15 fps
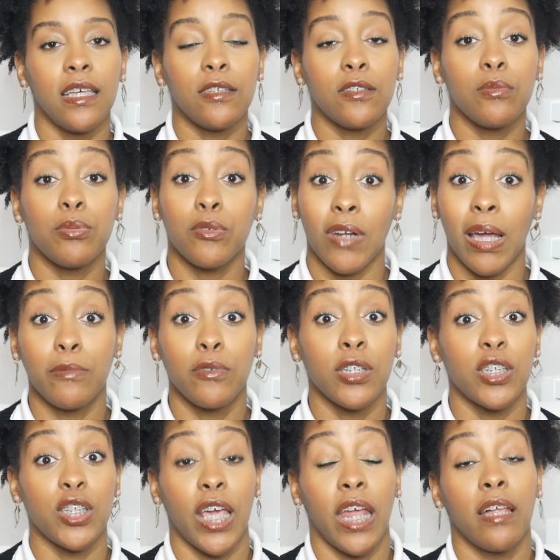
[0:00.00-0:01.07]
Subscribe to
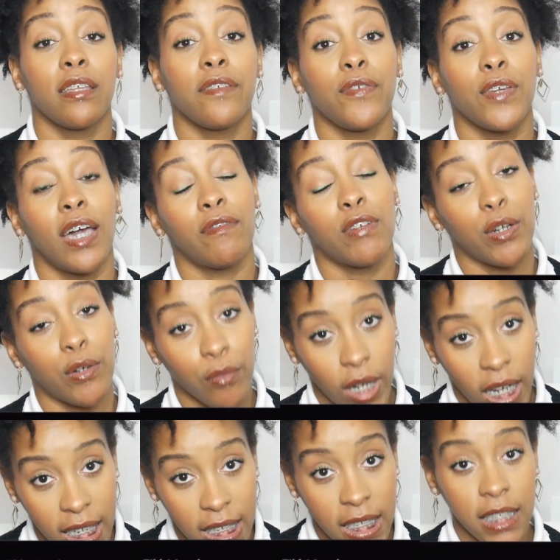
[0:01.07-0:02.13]
the channel if you haven't
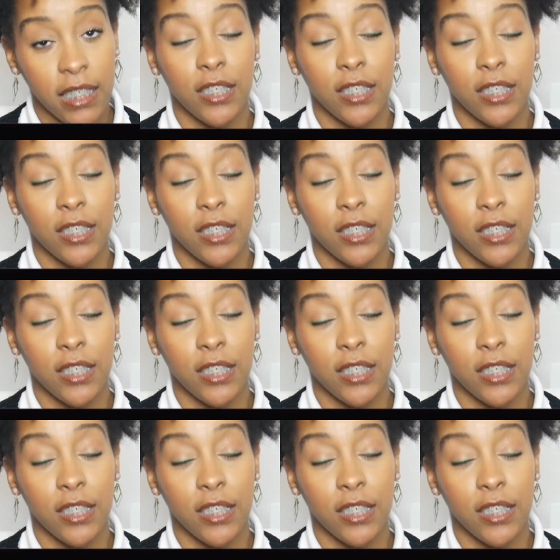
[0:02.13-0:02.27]
already,